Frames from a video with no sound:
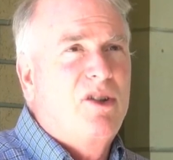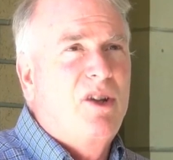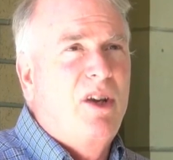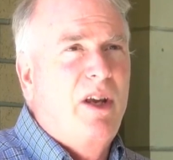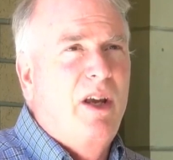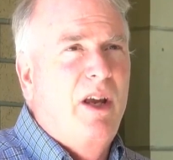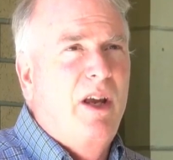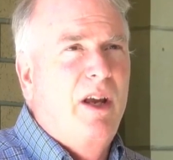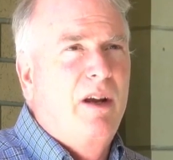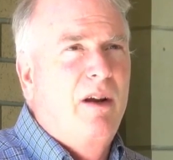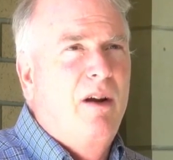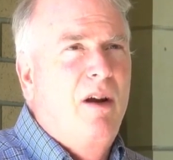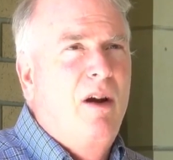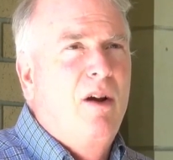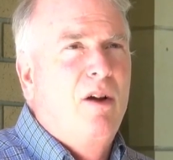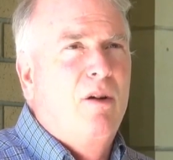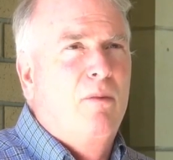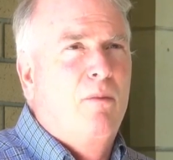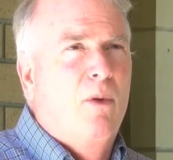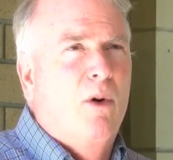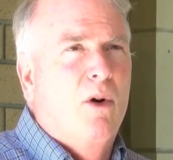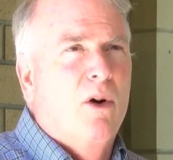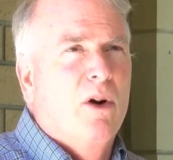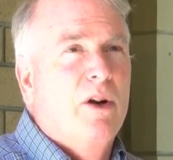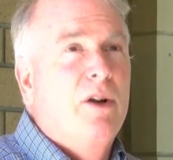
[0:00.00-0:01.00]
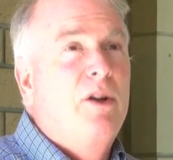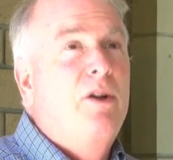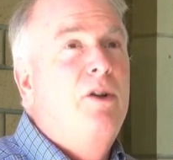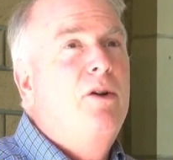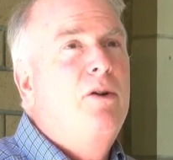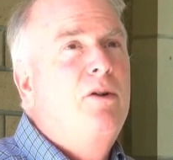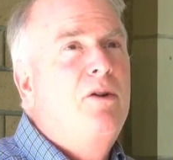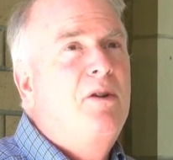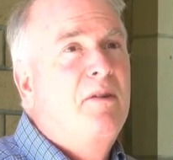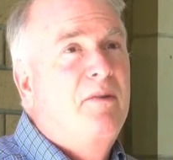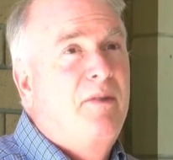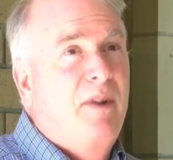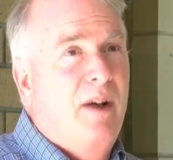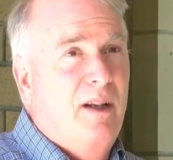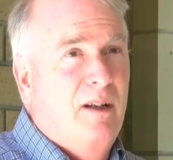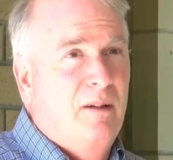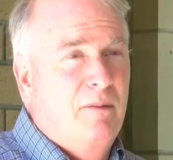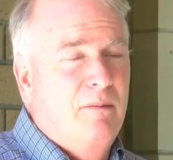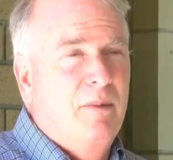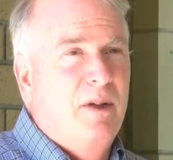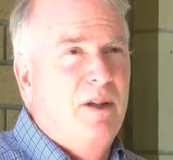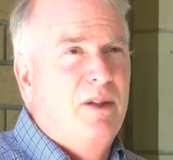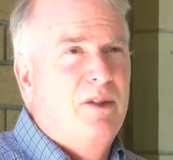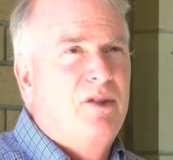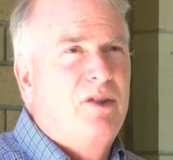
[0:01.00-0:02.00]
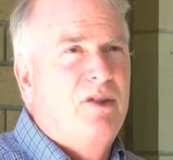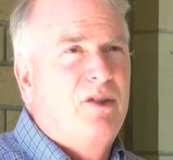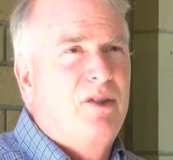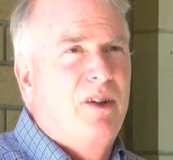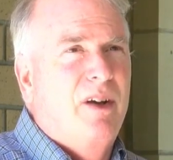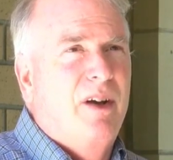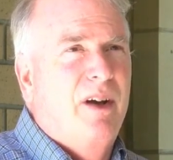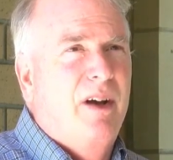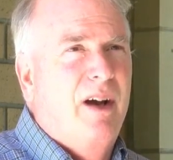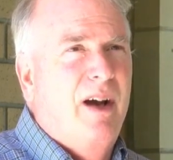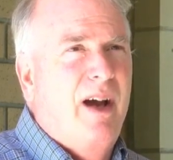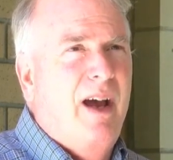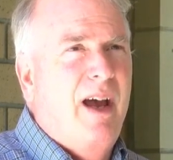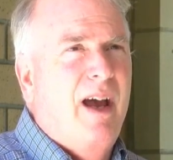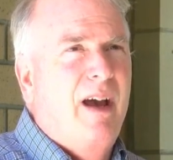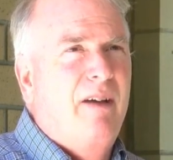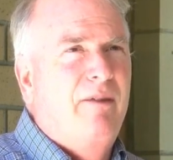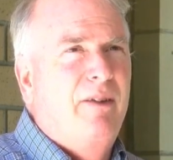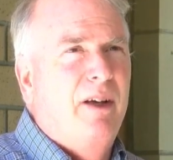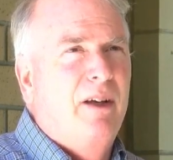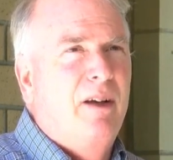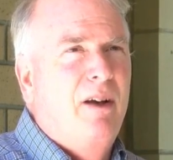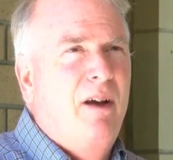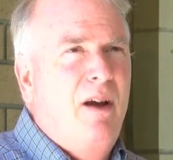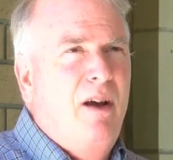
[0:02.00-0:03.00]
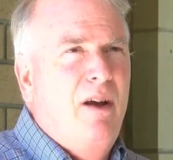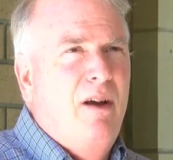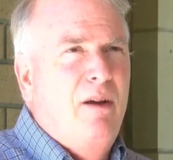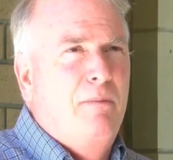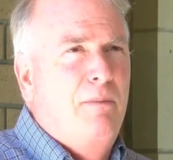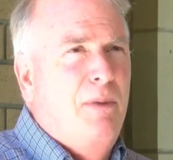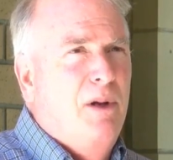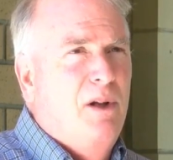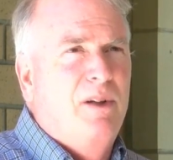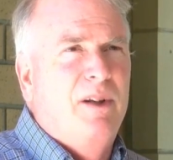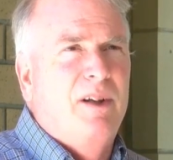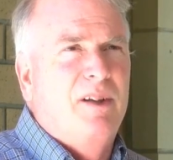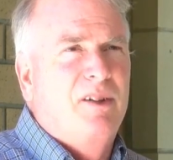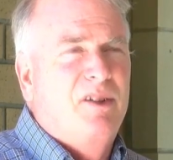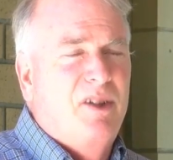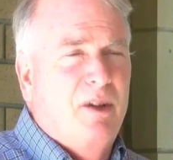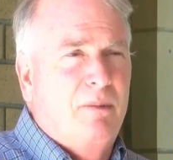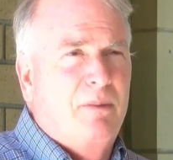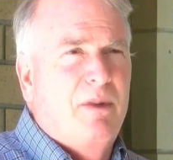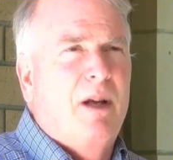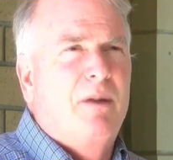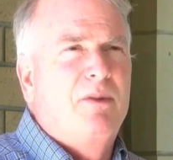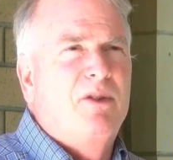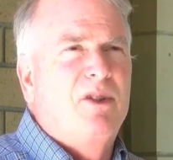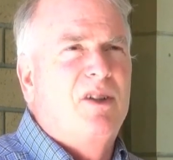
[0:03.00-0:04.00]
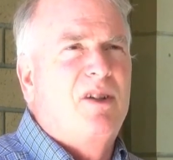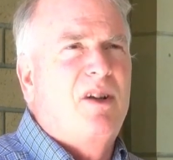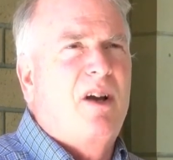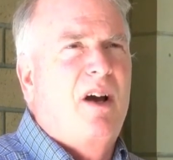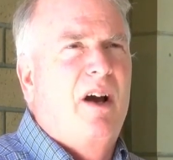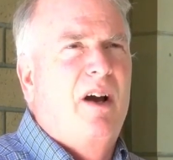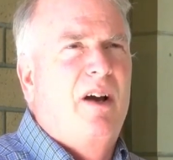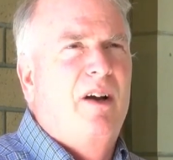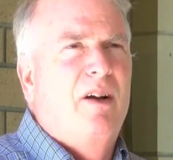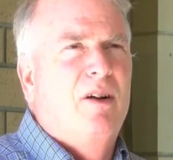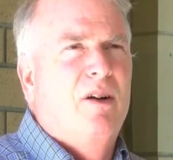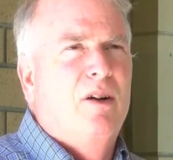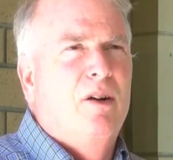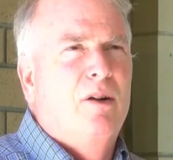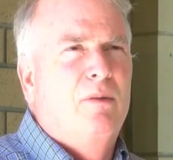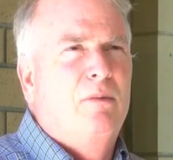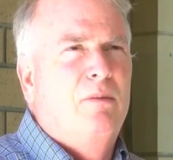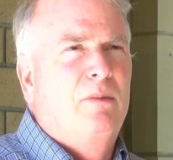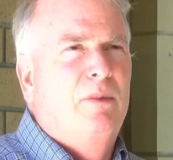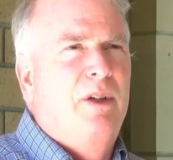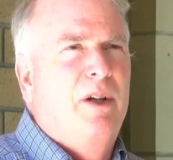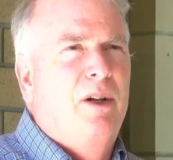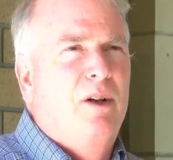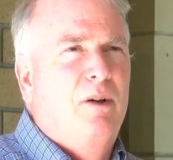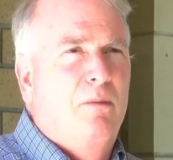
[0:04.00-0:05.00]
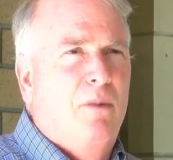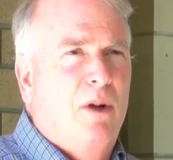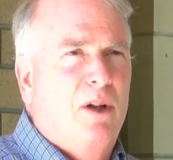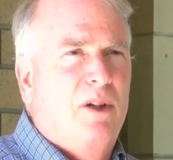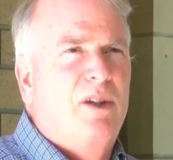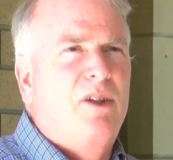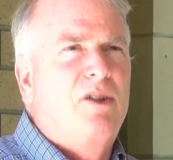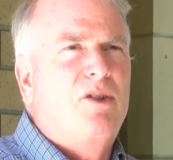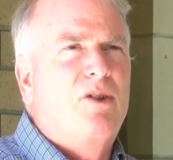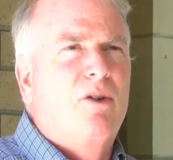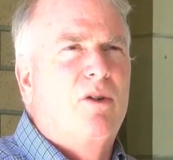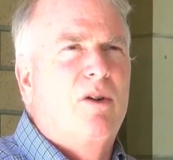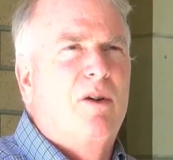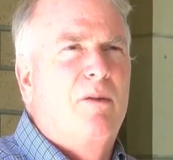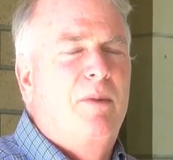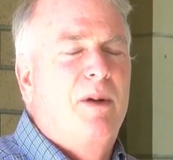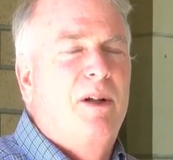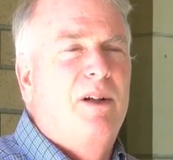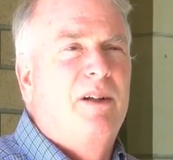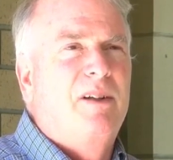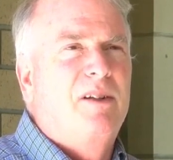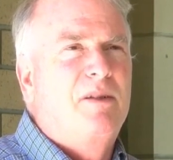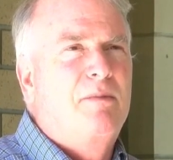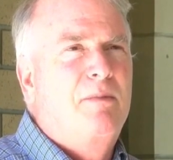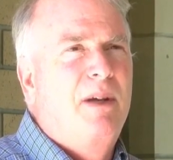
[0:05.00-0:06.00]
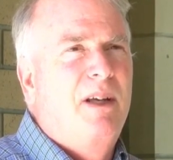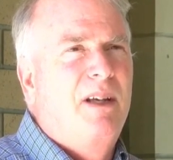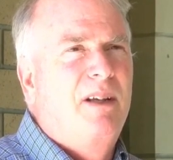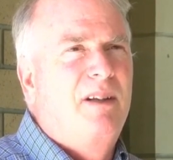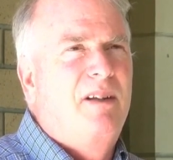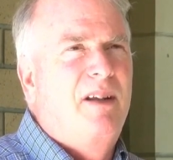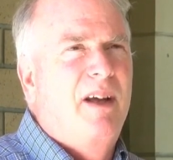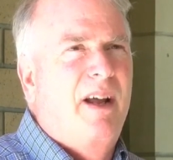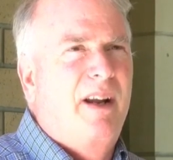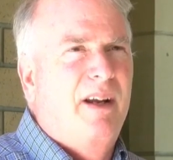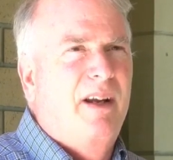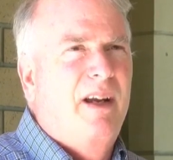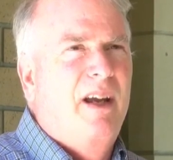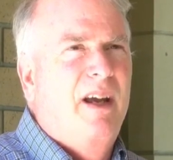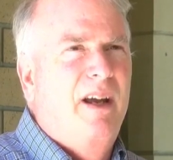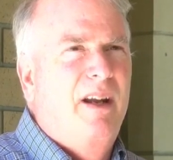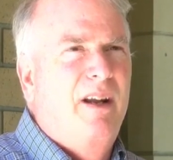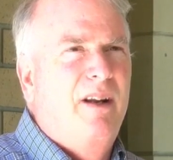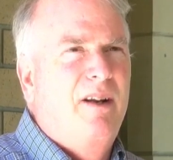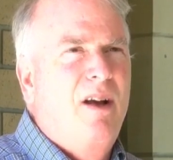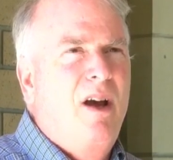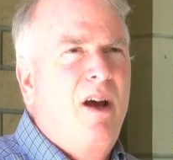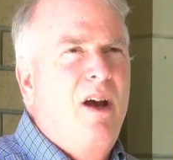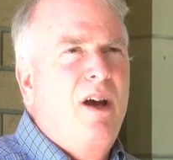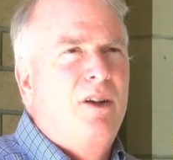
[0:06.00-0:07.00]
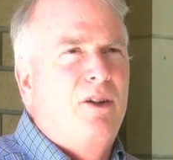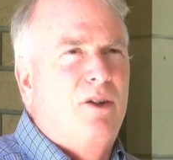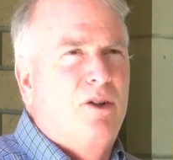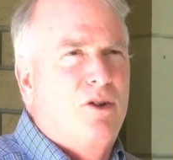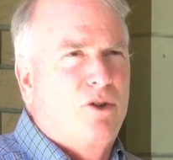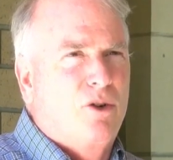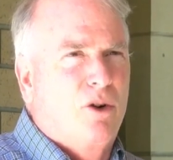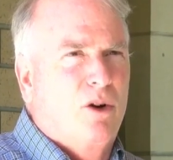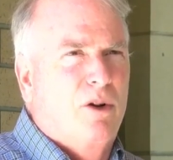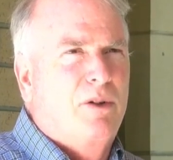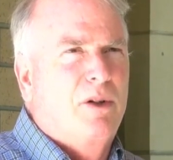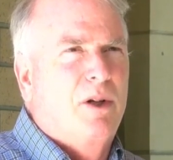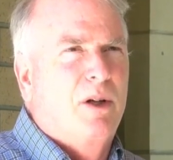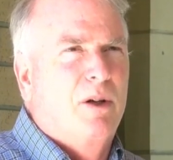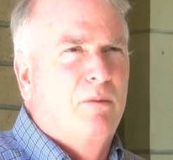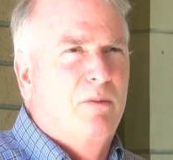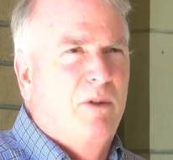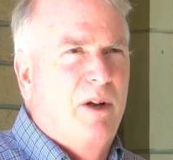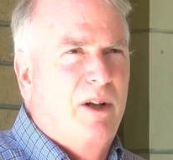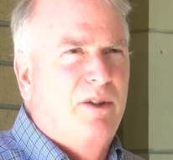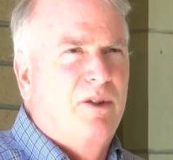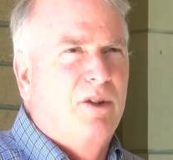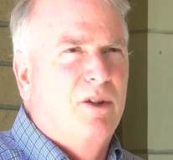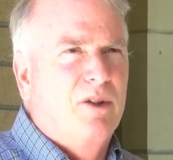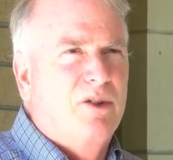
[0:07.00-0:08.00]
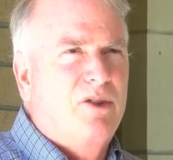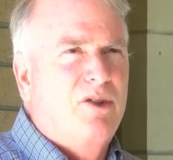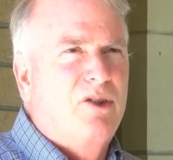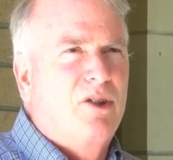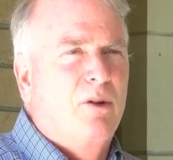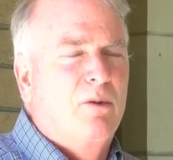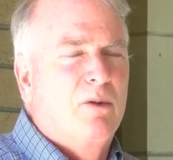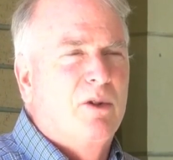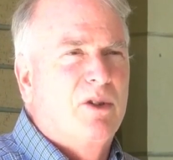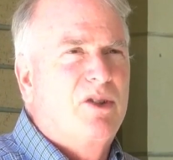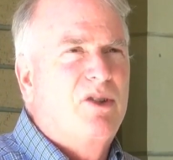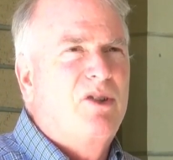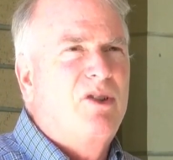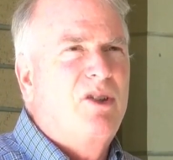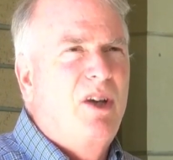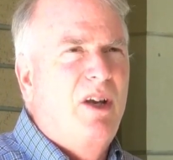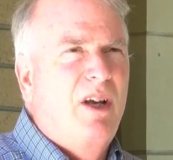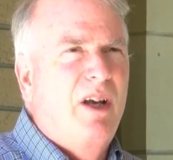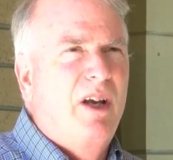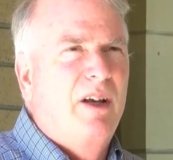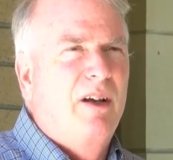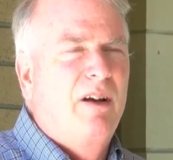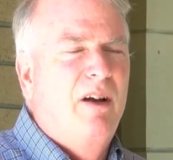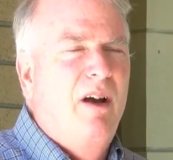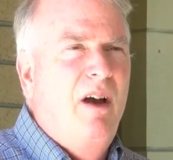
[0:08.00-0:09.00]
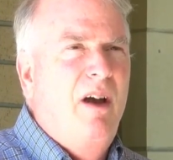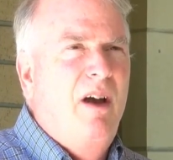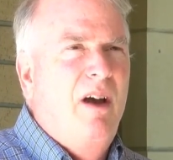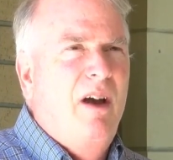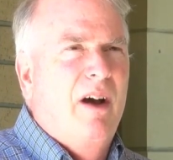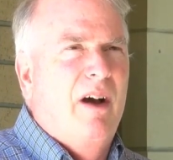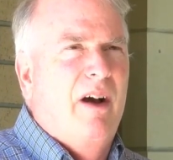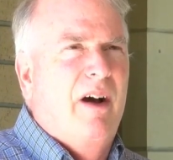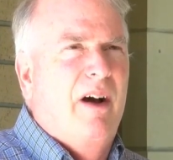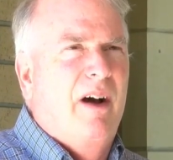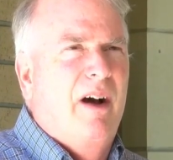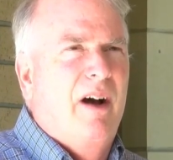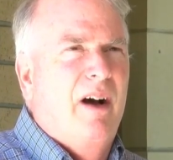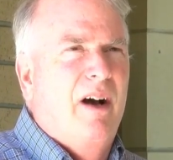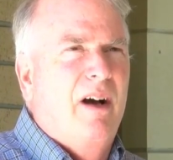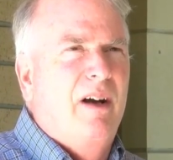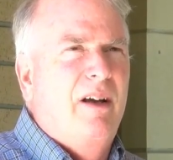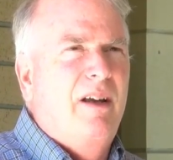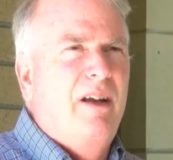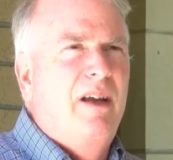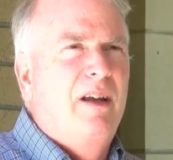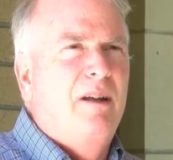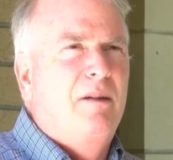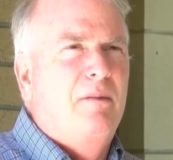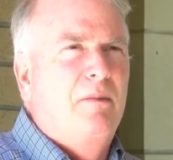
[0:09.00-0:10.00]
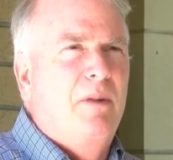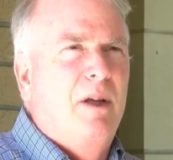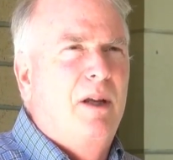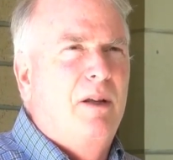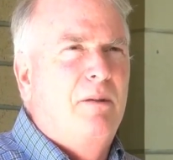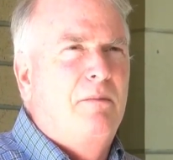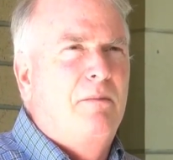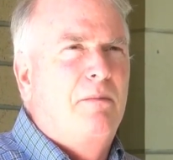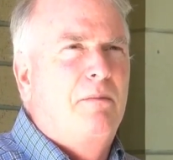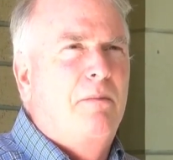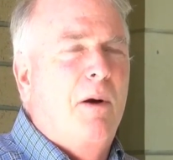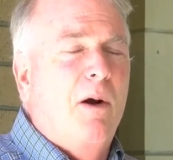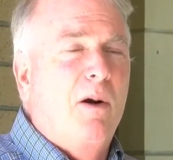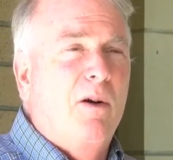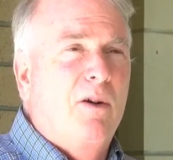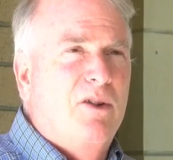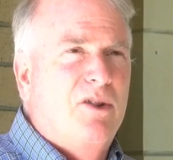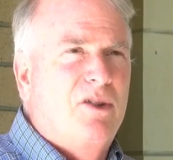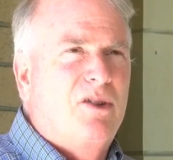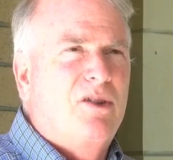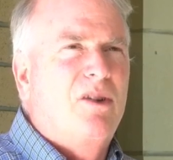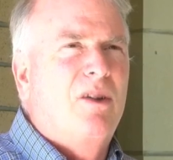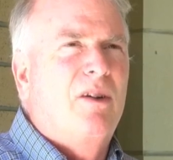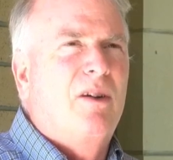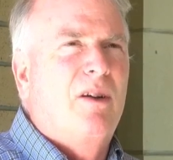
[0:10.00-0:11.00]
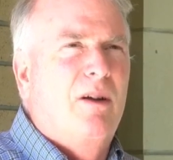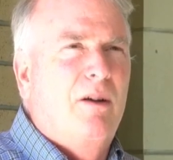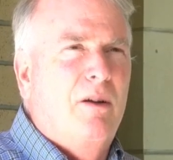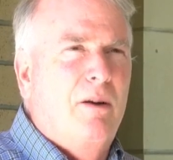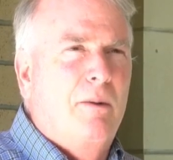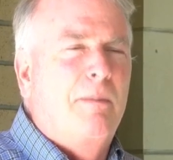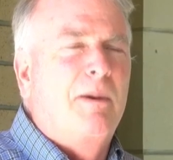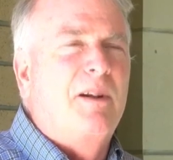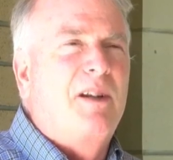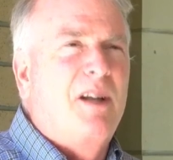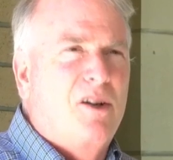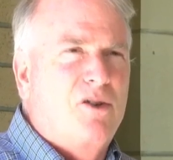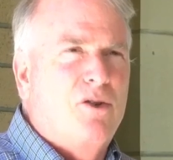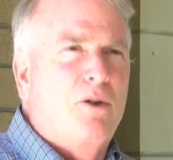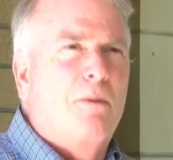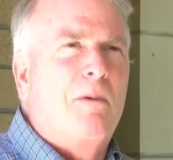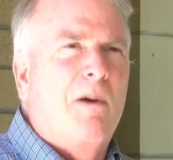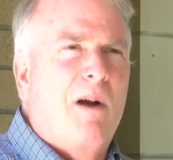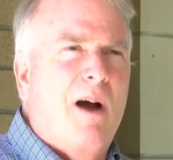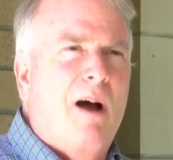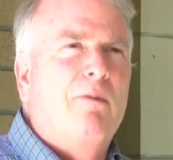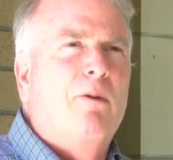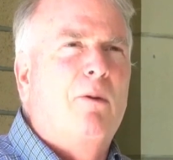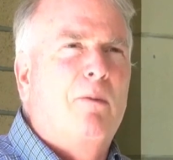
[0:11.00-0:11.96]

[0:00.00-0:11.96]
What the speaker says: are seeing more new developments having buildings, sometimes entire, you know, multi-story buildings being dedicated to short-term rentals. So we're seeing it pose a potential